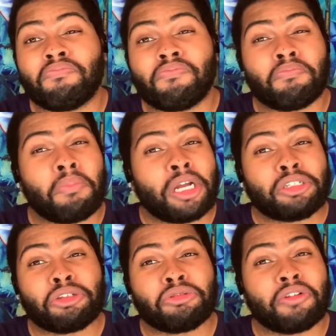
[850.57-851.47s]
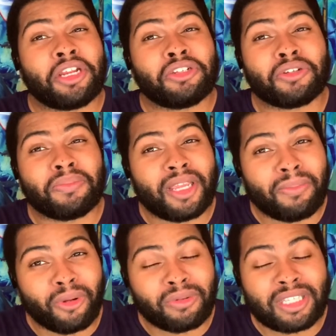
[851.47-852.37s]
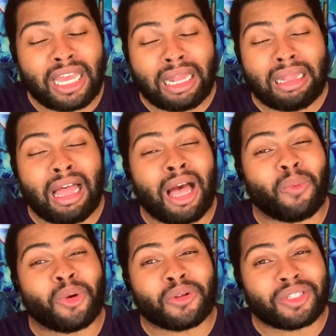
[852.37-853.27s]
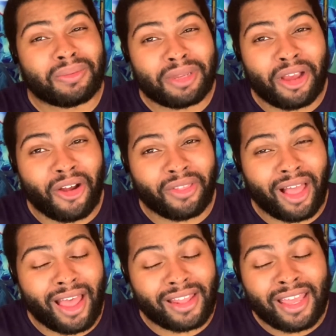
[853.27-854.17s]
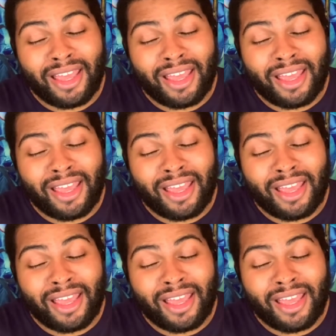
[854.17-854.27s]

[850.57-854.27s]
much stranger people say a lot worse to me online,